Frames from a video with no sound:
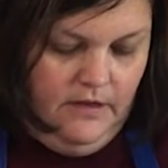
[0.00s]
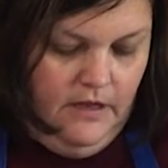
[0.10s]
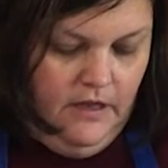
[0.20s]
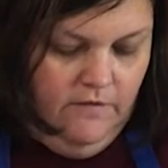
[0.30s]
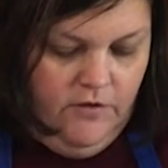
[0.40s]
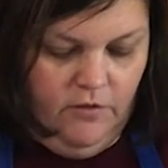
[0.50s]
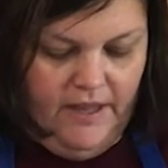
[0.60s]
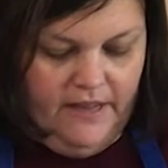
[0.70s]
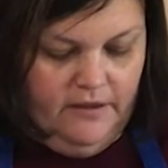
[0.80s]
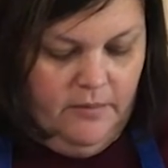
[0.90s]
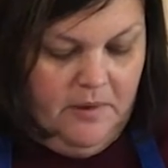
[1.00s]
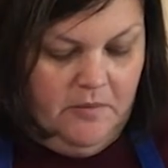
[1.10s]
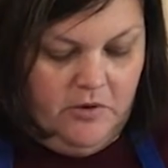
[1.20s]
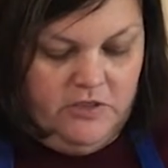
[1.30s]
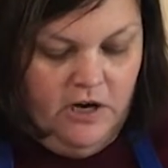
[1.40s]
If you like a little bit
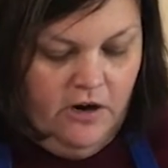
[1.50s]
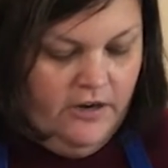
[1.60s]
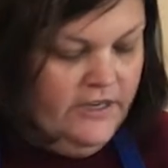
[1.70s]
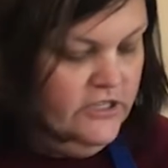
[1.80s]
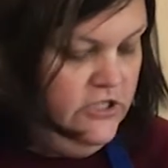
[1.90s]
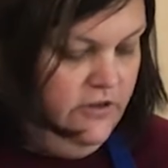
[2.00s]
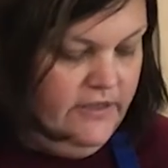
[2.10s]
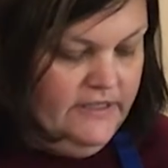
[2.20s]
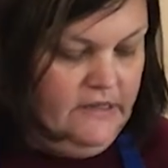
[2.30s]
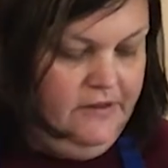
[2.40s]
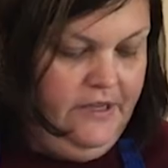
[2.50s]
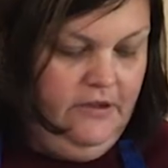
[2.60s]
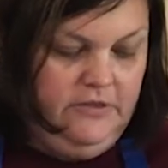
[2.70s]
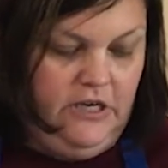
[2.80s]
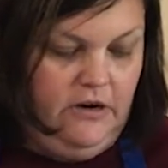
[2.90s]
more tartness, you can certainly
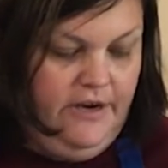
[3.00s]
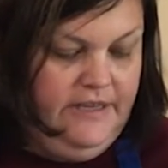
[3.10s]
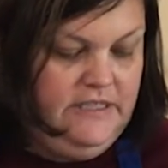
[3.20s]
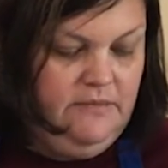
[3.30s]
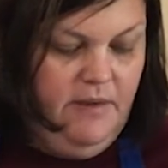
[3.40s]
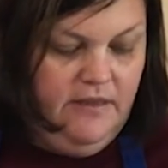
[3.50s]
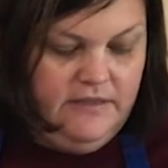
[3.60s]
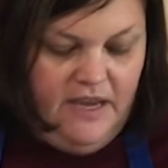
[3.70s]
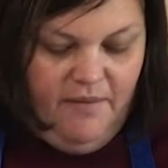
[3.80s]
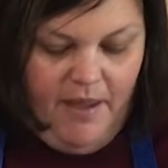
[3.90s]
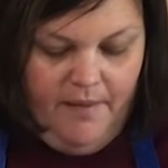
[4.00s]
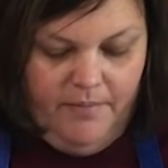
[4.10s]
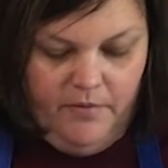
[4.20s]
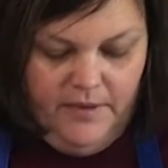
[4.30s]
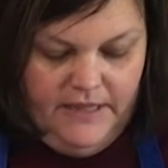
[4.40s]
use a Granny Smith type
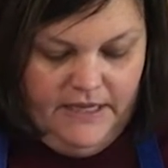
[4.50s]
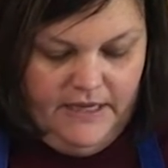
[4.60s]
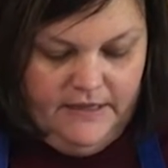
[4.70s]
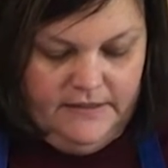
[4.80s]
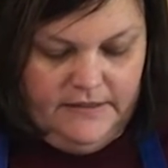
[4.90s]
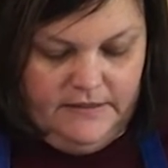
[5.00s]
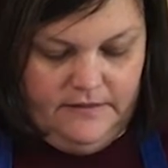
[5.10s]
apple with this.